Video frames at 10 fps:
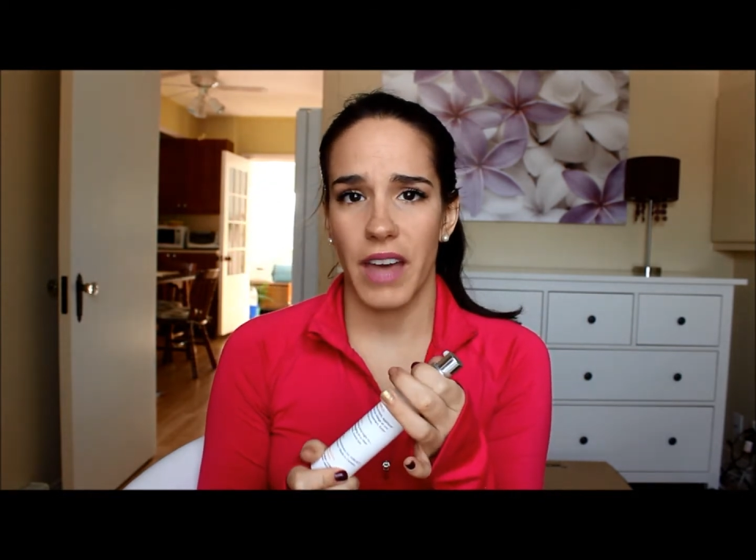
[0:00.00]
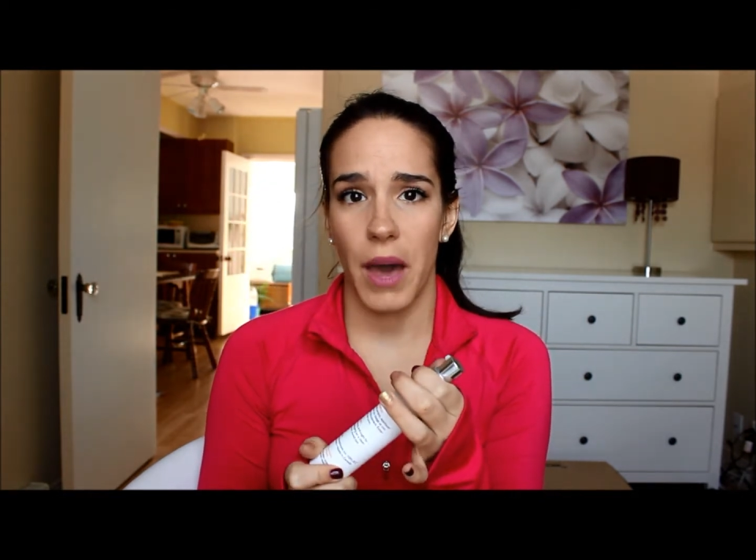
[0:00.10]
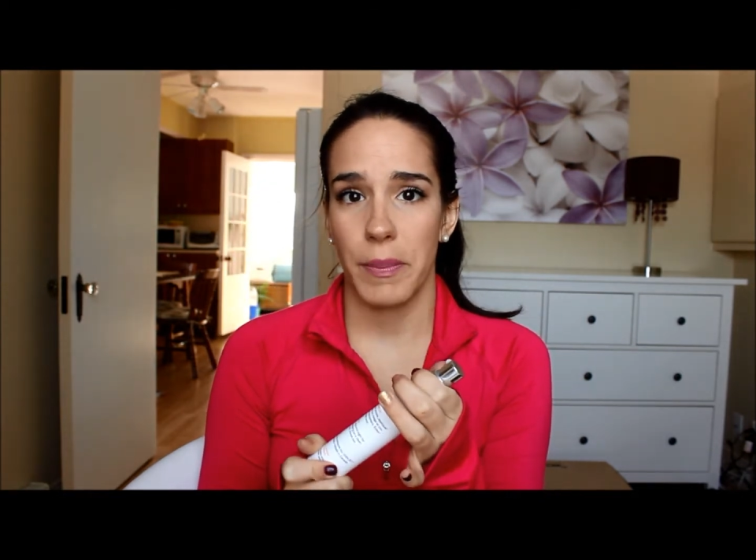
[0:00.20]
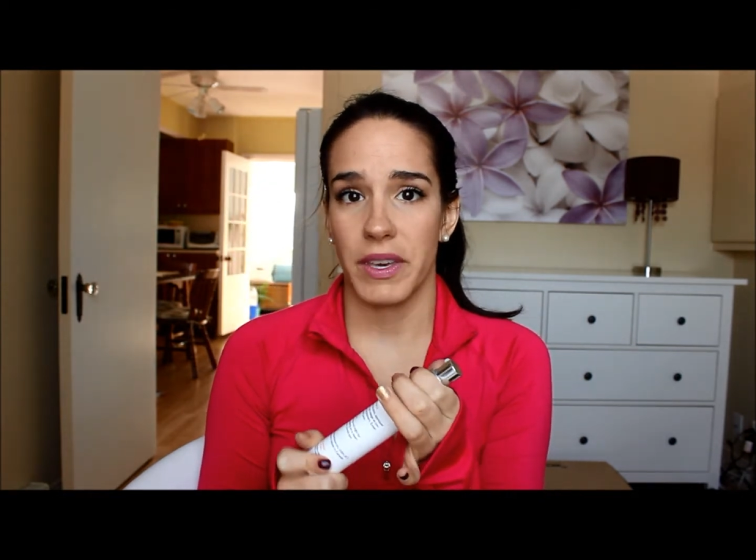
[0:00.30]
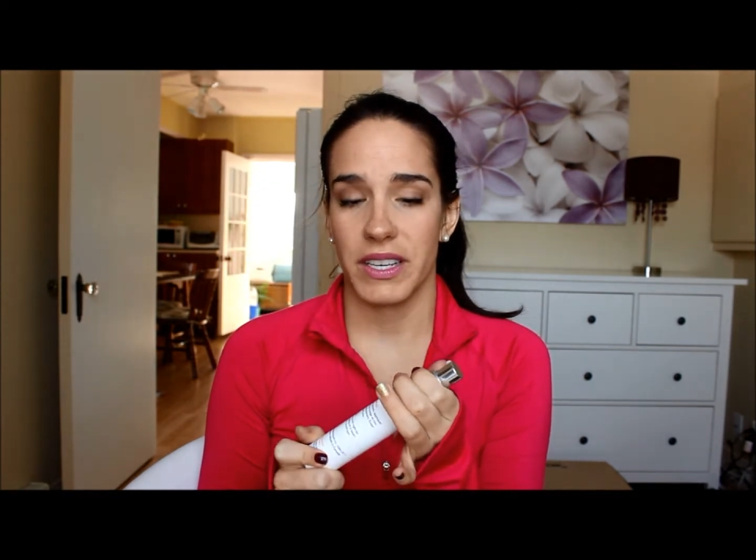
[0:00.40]

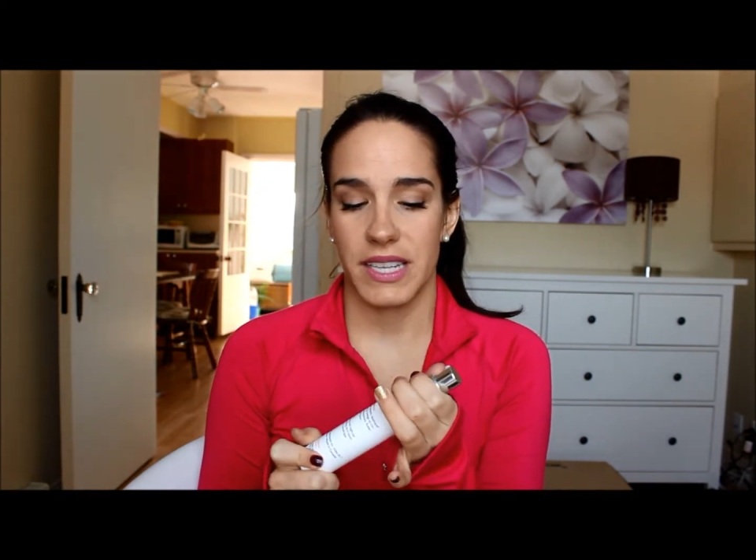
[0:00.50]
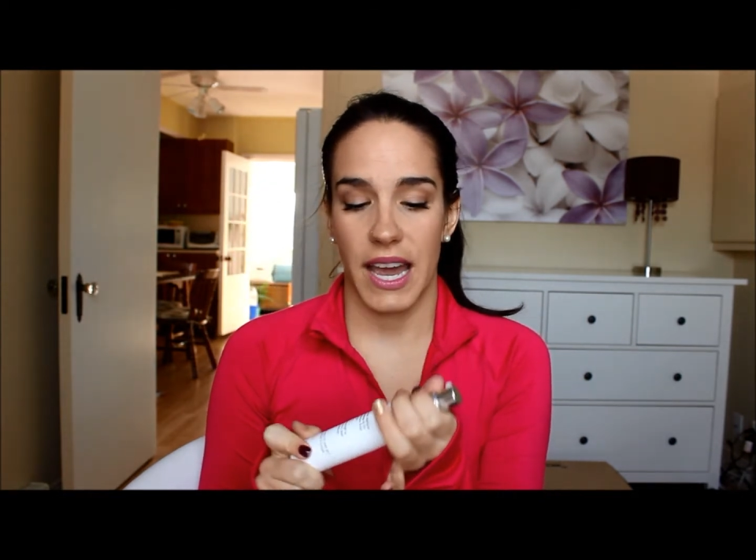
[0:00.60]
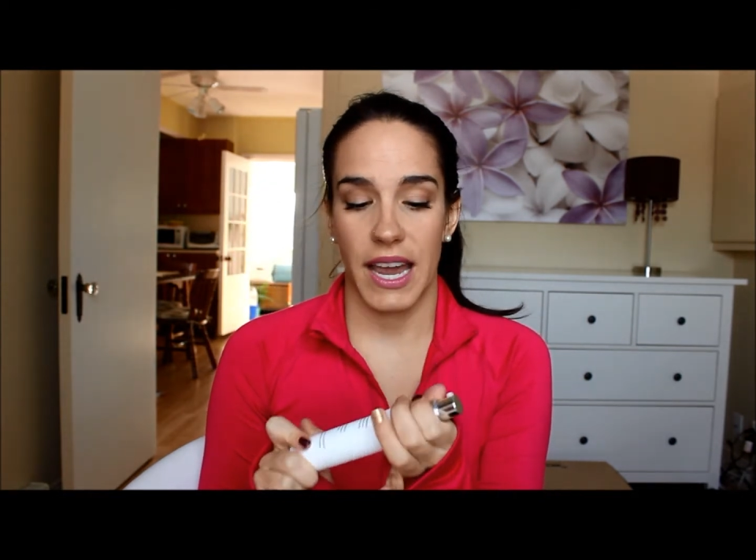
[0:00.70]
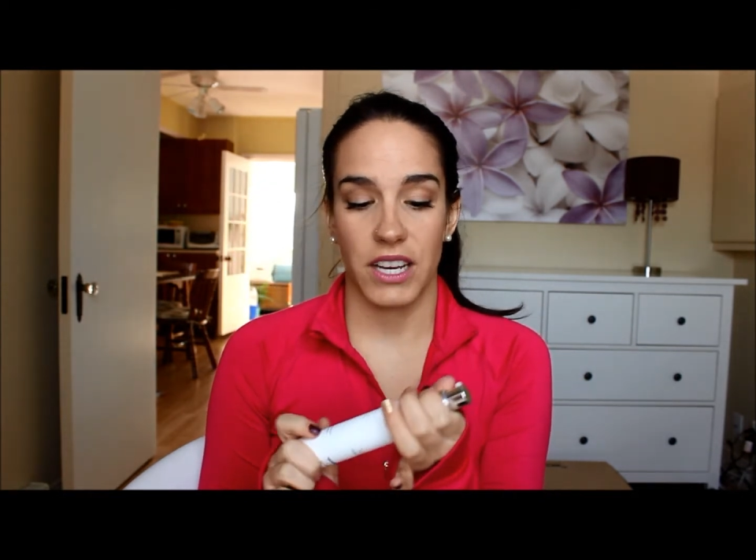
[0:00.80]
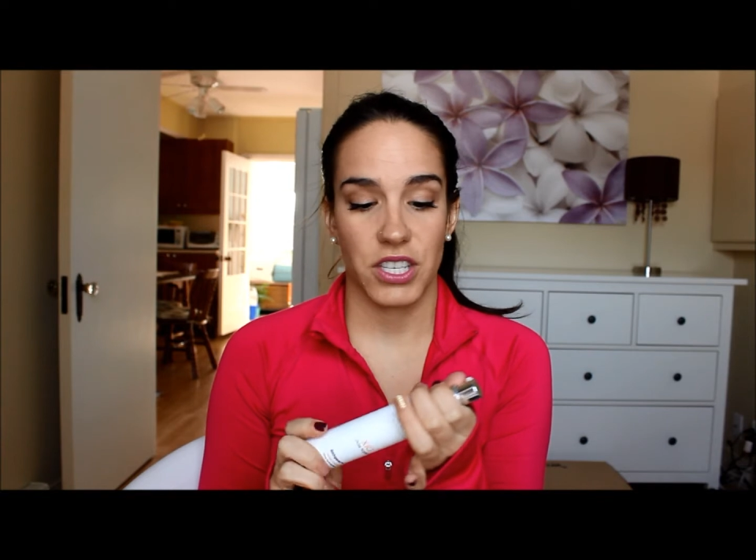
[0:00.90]
that because I
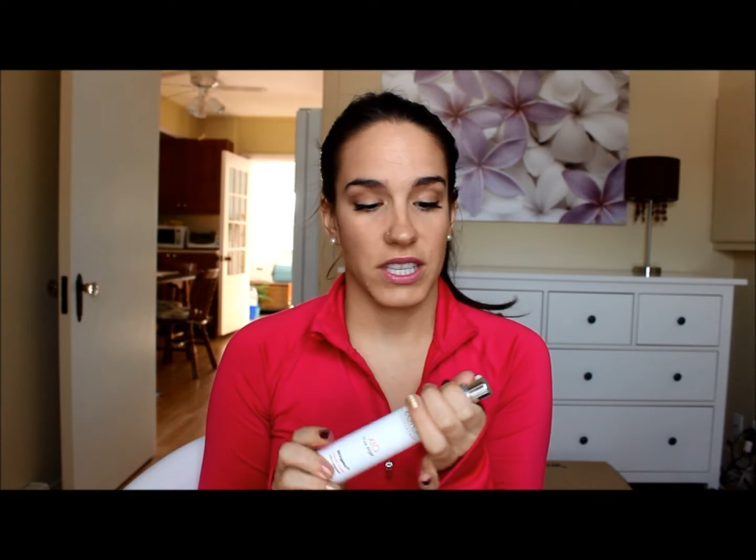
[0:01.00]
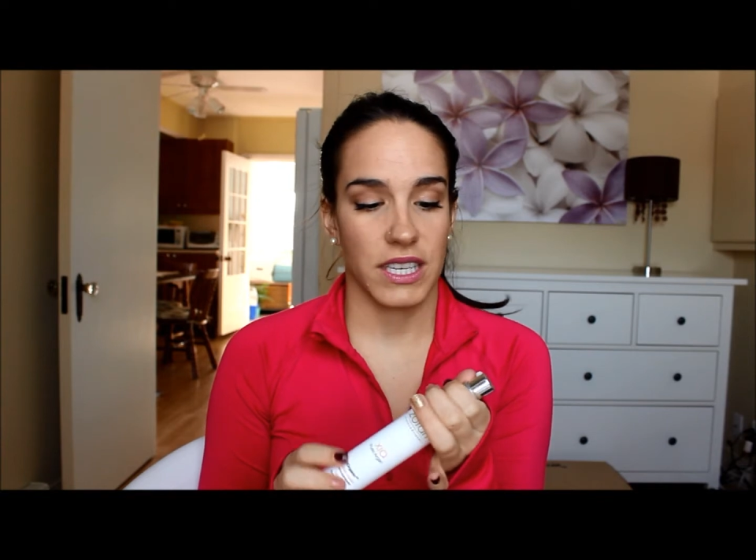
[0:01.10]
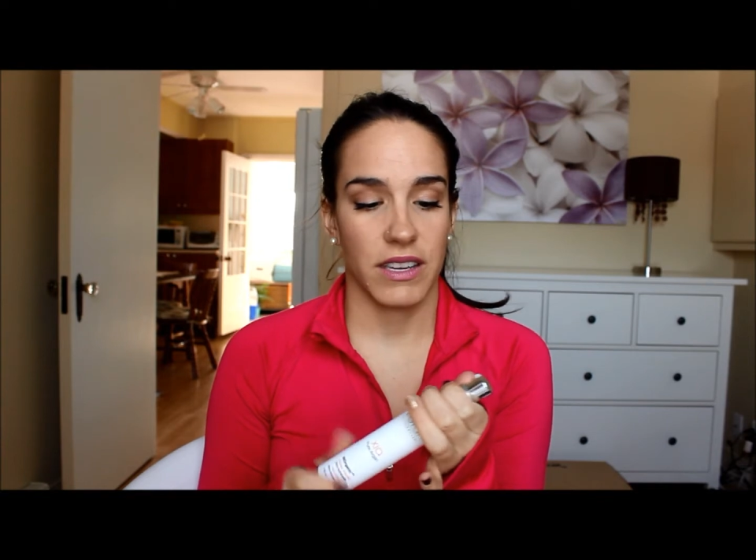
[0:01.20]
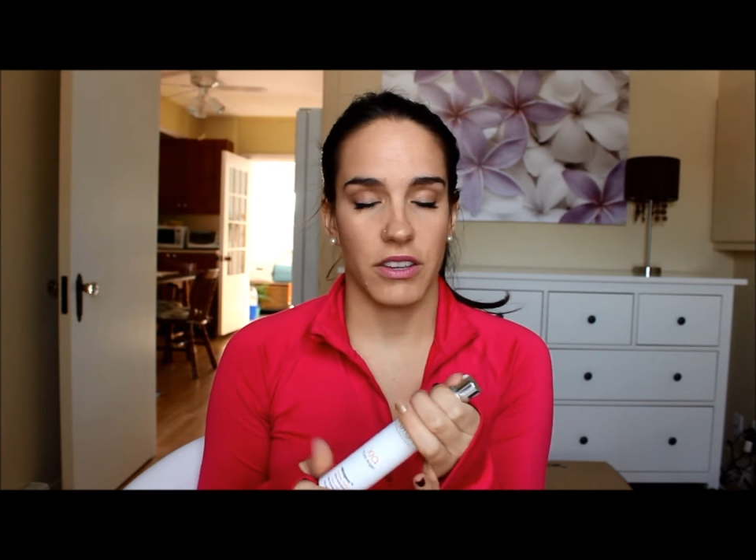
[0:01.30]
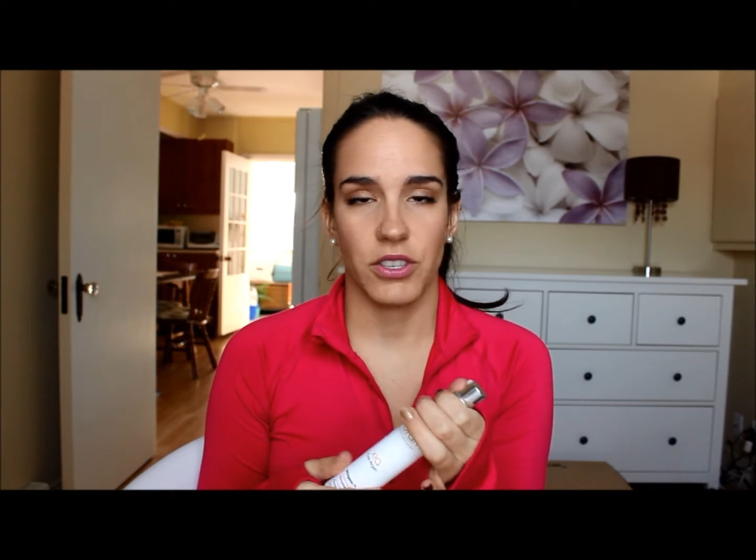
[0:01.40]

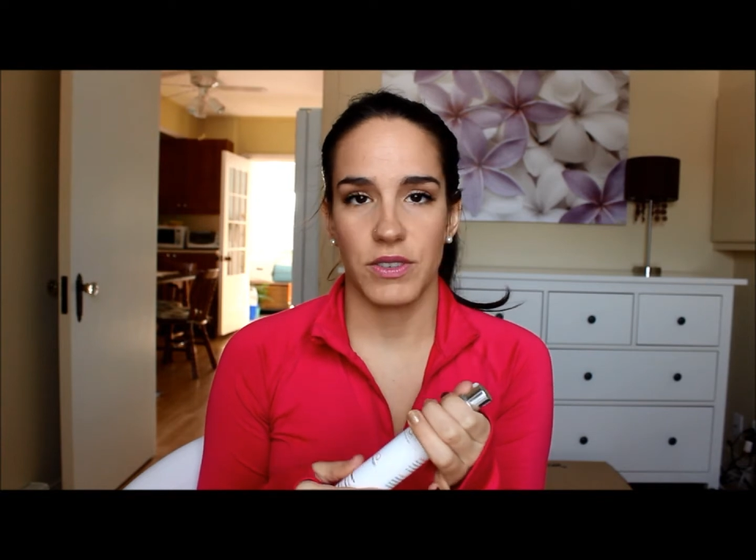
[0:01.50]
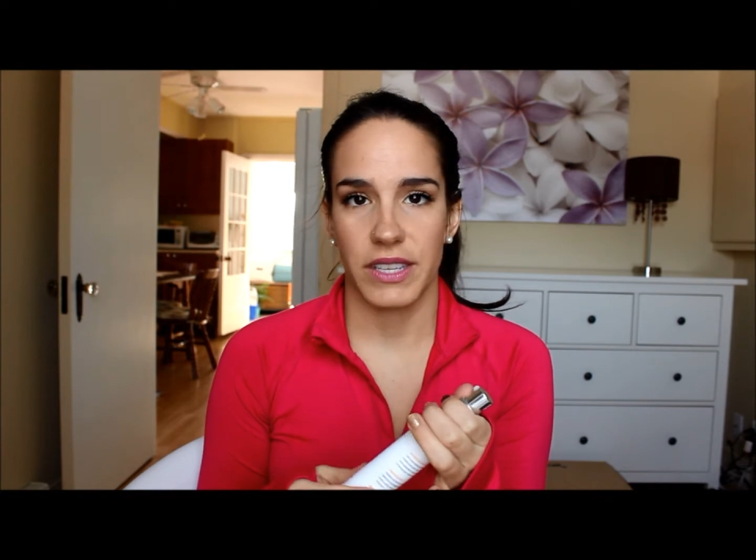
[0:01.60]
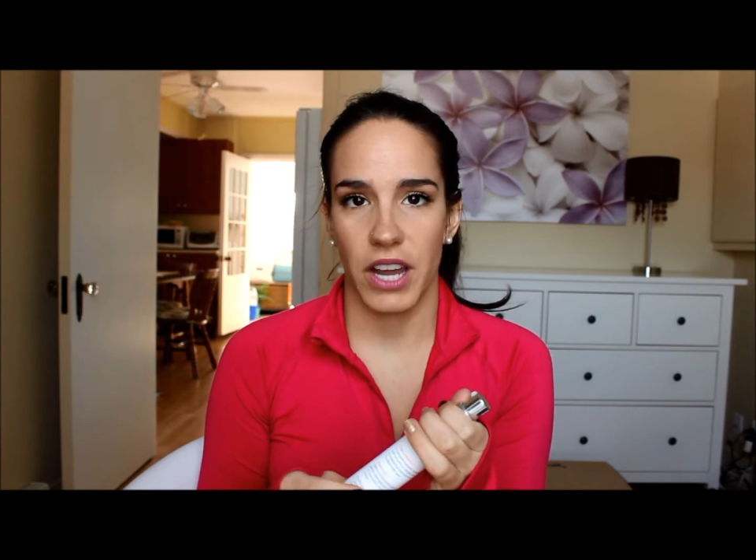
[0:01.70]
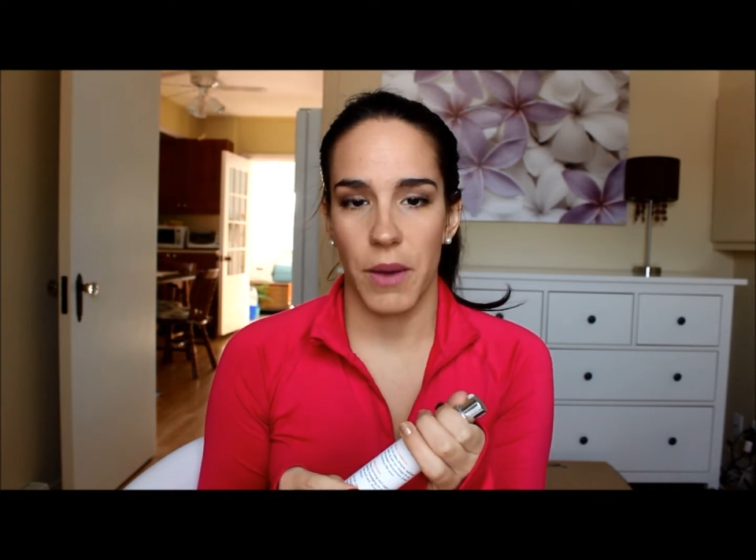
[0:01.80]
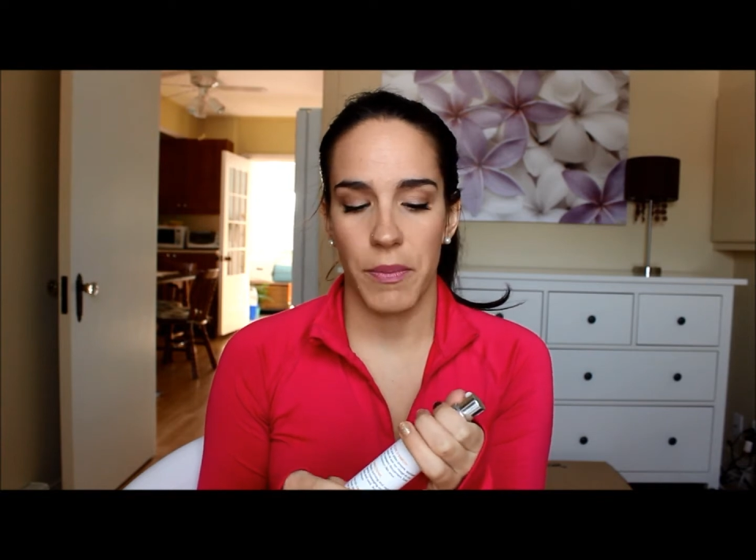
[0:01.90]
actually used
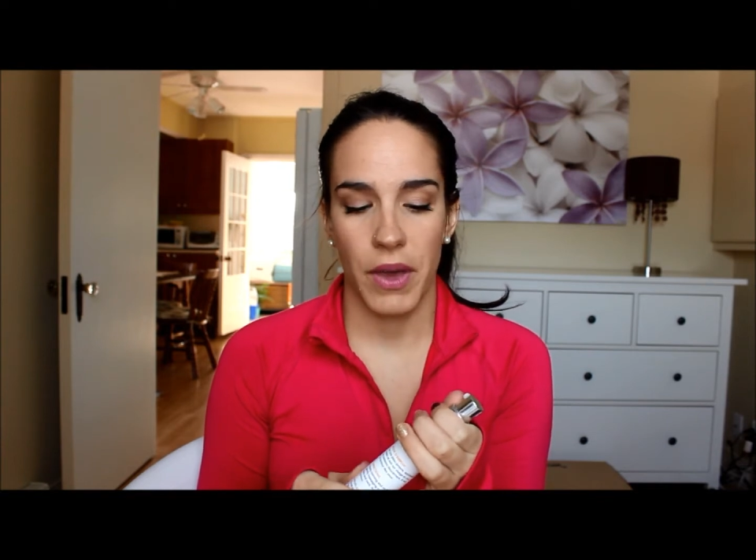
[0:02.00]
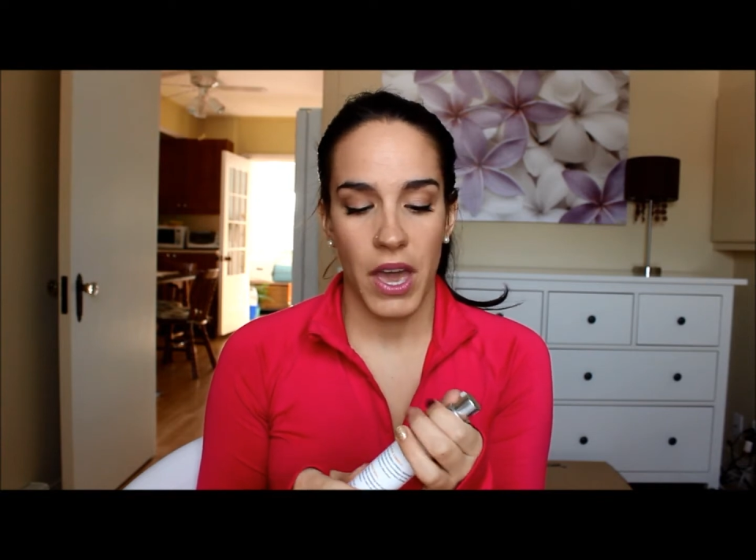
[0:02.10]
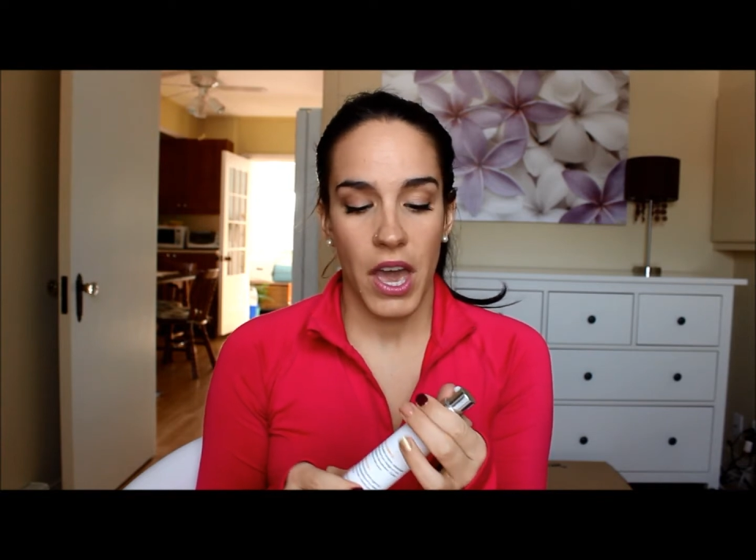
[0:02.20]
it up